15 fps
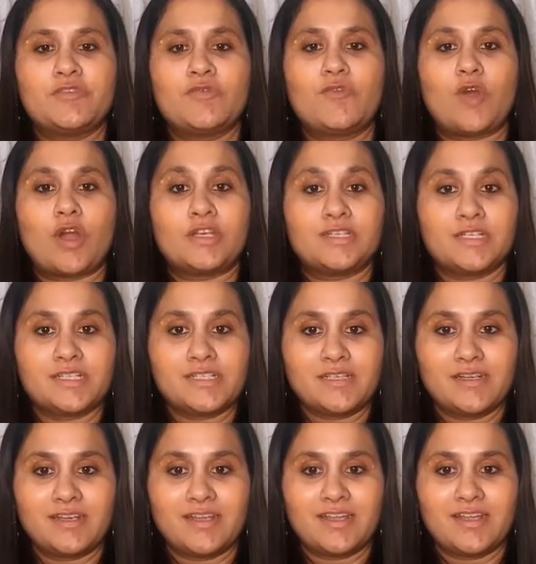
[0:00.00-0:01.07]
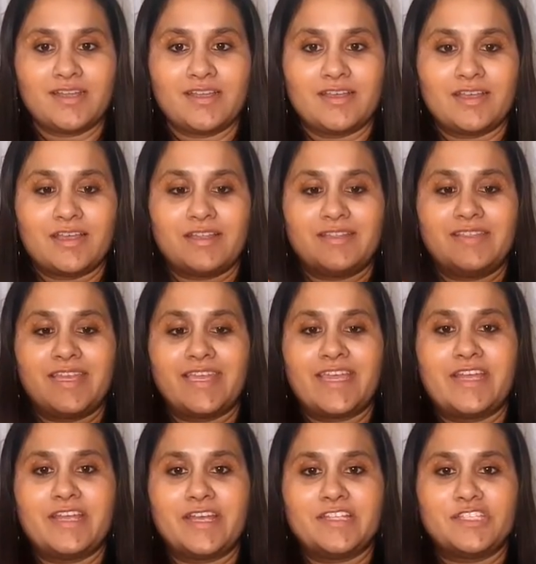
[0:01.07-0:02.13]
water, they can
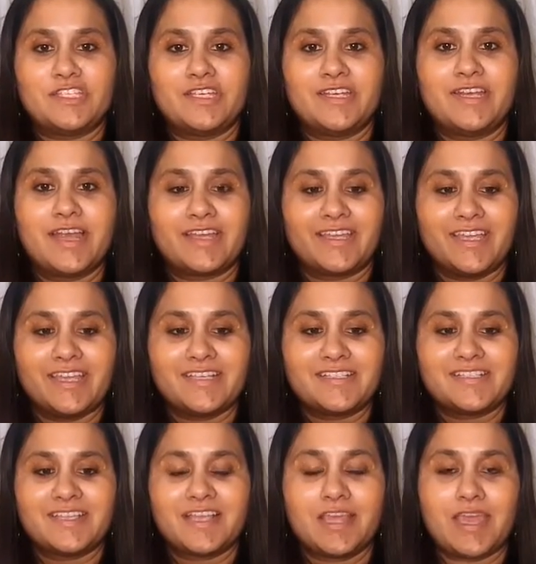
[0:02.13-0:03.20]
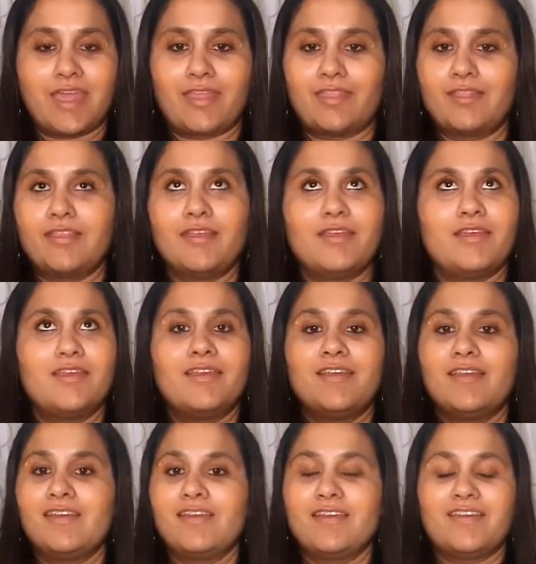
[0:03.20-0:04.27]
touch duckies, and
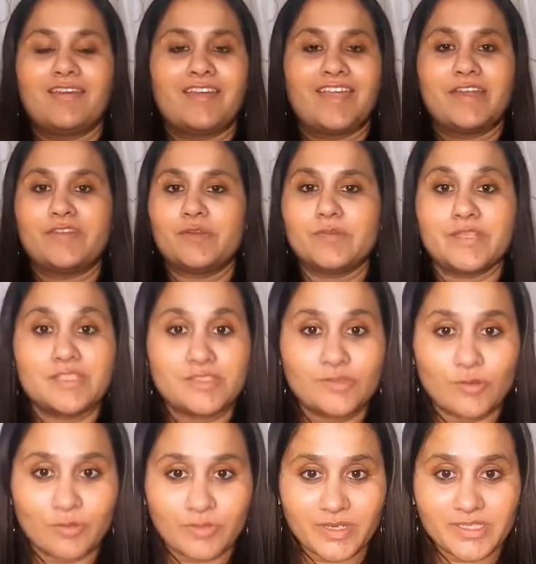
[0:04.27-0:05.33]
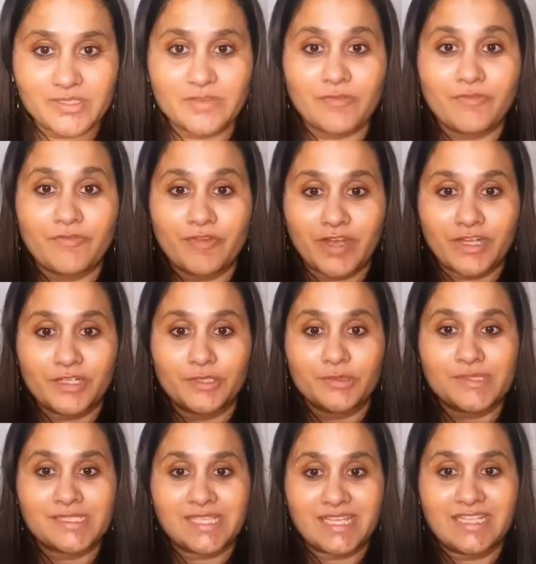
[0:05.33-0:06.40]
it will be so much fun to
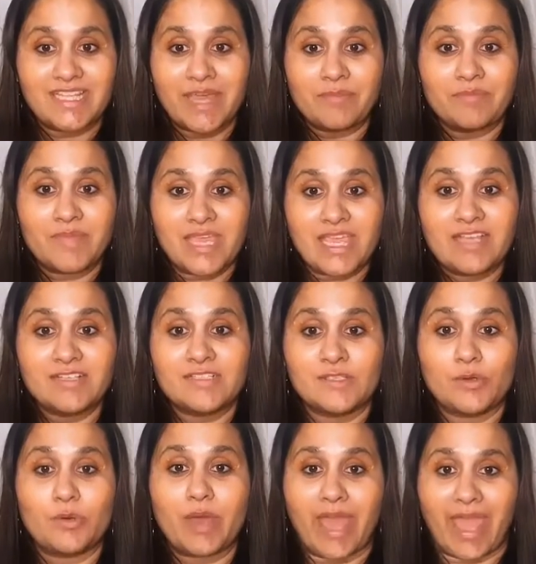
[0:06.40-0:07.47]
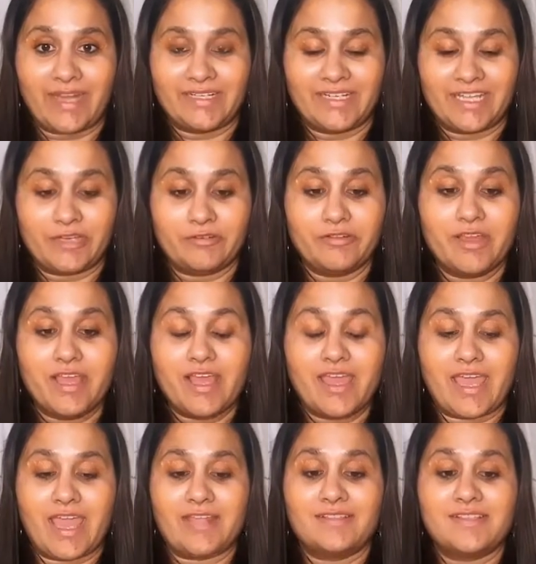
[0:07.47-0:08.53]
see them being so active.
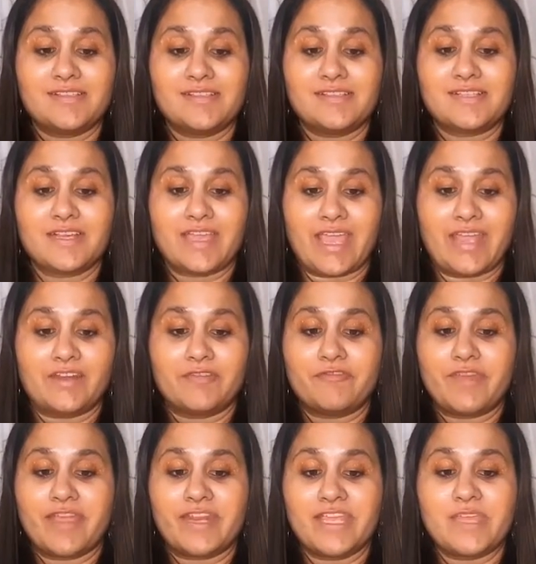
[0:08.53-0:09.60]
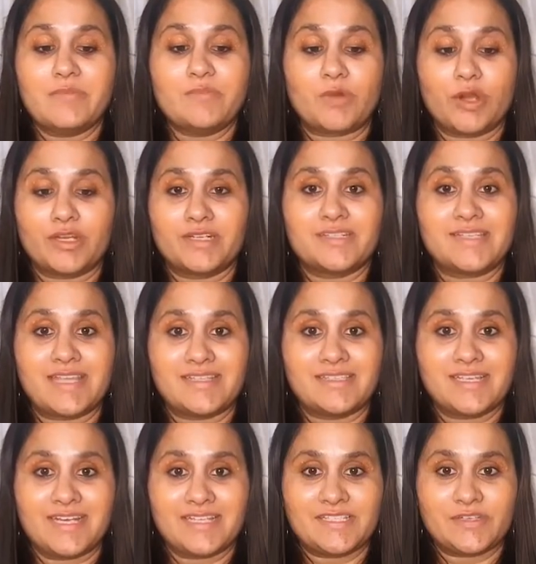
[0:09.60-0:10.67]
And this is again a very important
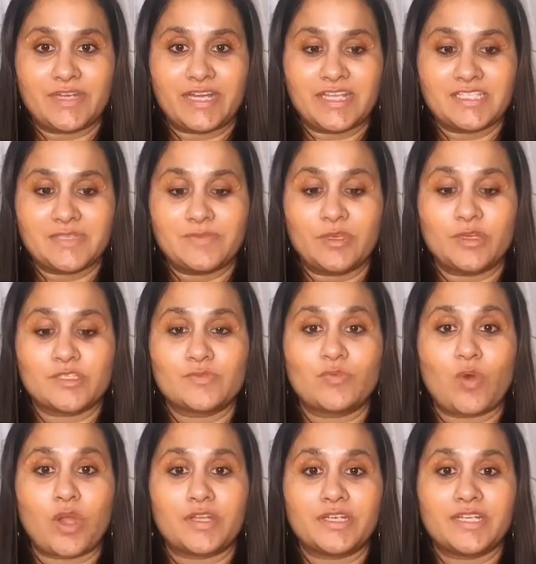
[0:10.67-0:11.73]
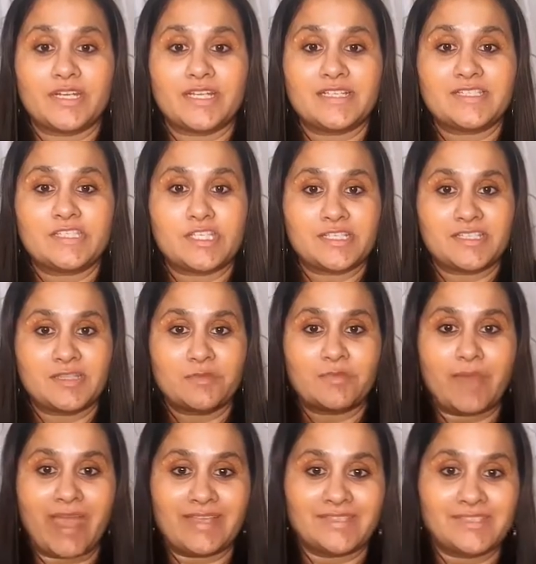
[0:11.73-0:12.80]
sensory strategy, because water is just the
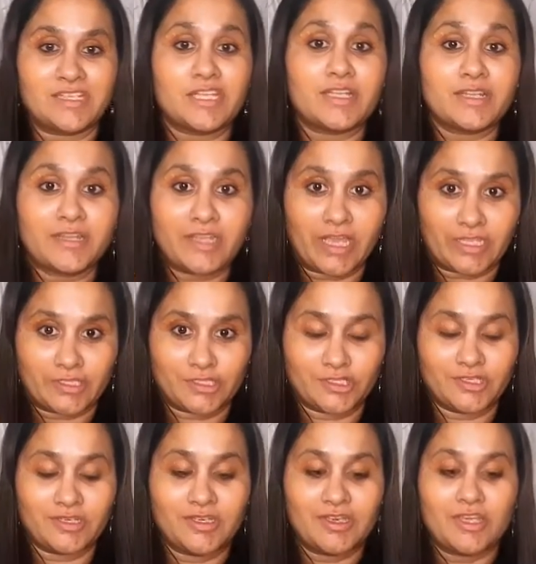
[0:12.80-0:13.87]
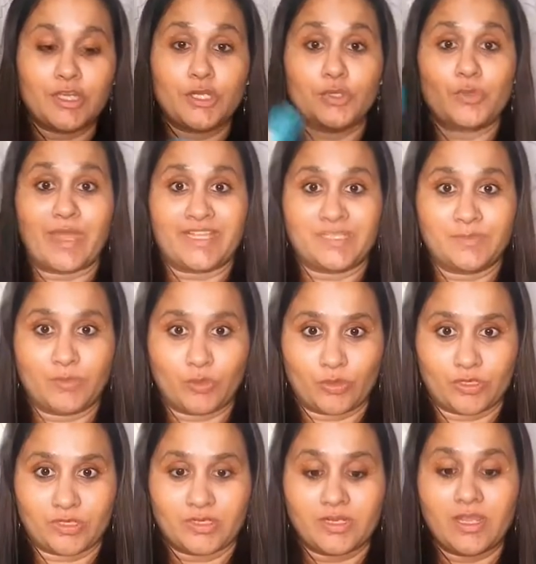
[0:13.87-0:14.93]
best touch to
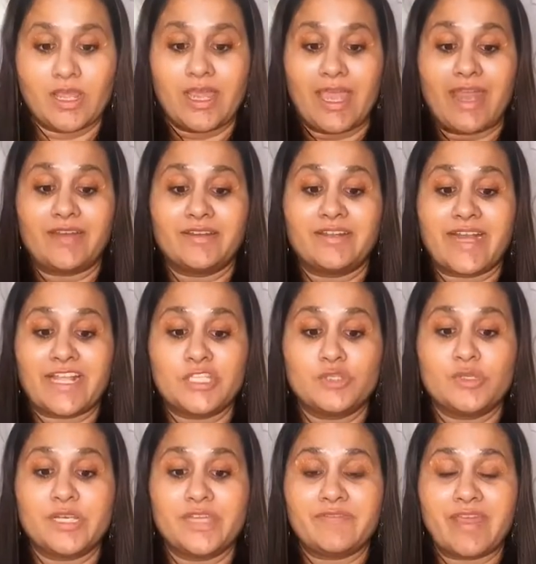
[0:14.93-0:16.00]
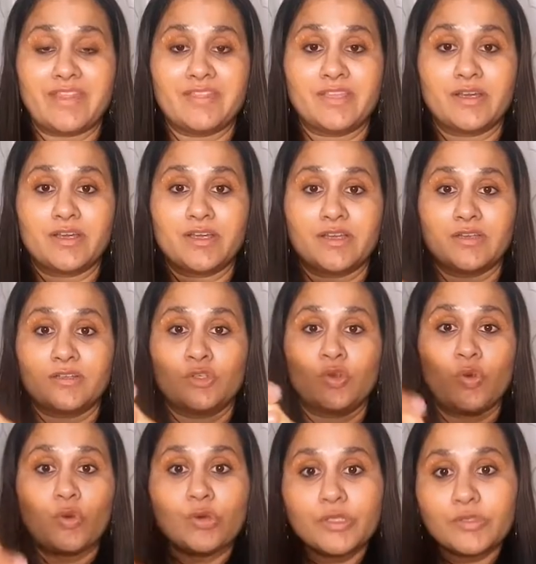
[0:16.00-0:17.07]
explore. And gradually, when the
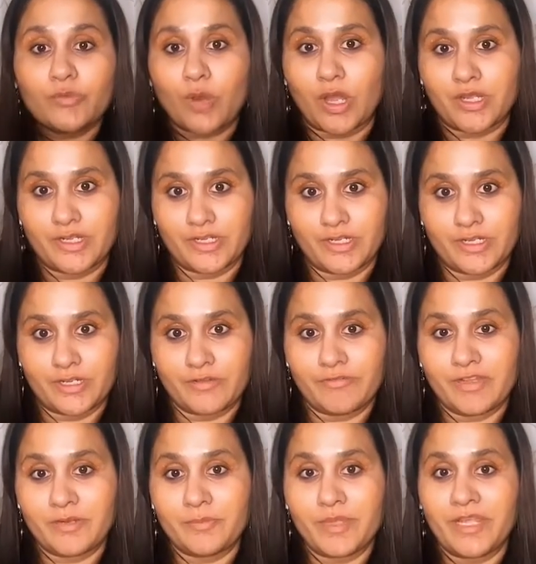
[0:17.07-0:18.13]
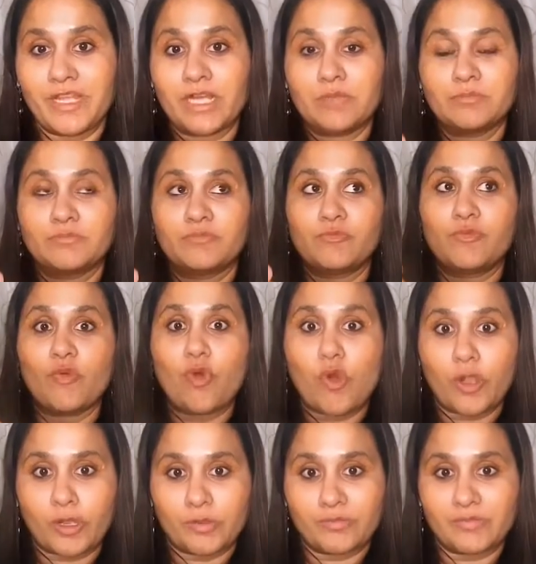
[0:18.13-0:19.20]
cold water will become
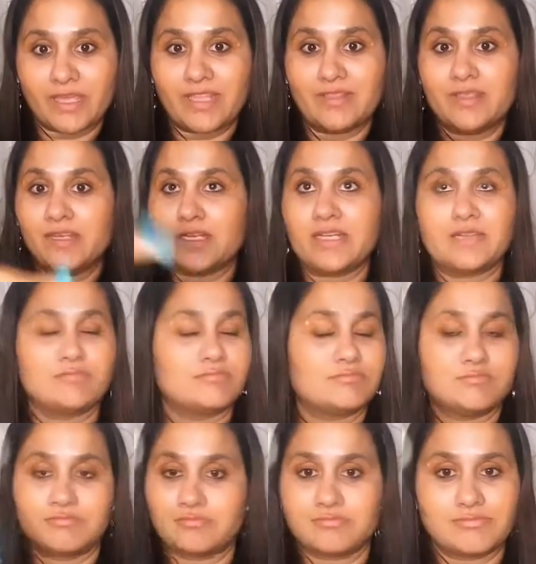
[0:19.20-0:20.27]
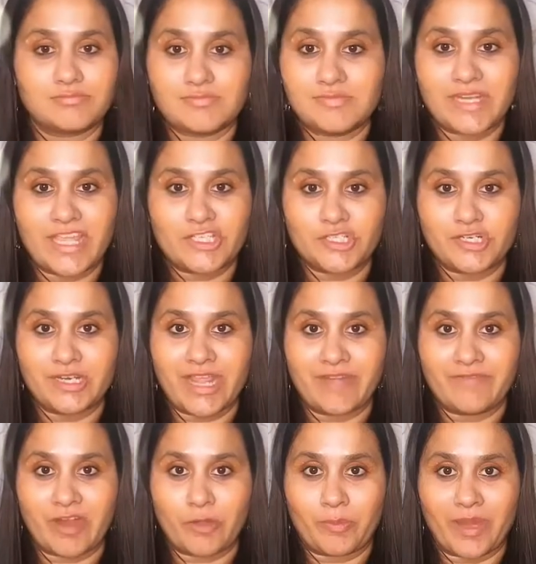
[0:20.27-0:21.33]
warm in the natural
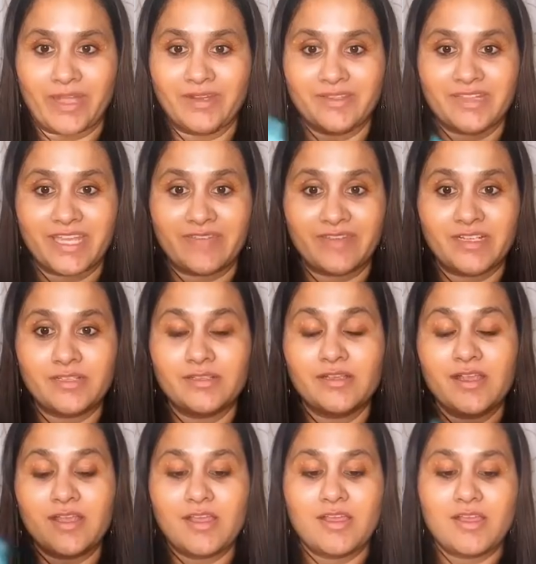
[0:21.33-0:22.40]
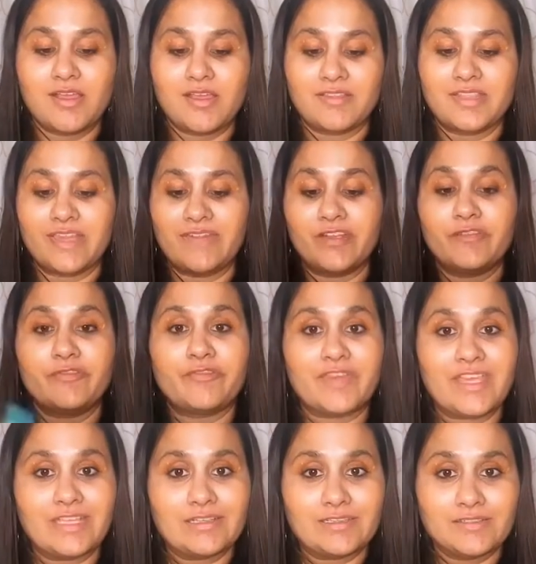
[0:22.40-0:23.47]
environment, they will
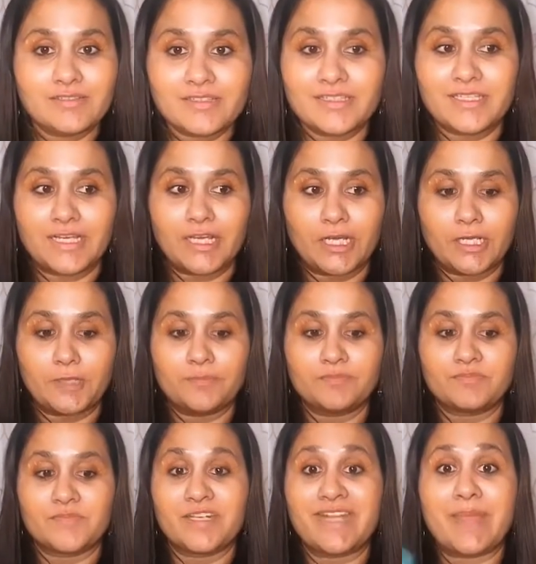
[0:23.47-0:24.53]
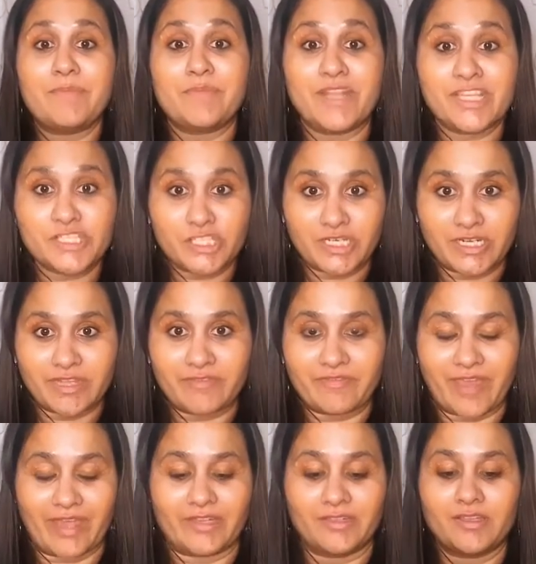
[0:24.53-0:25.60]
feel the temperature
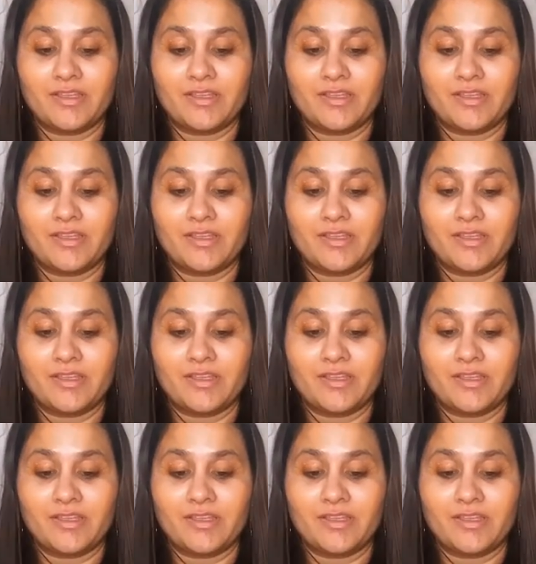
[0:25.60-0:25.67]
effect,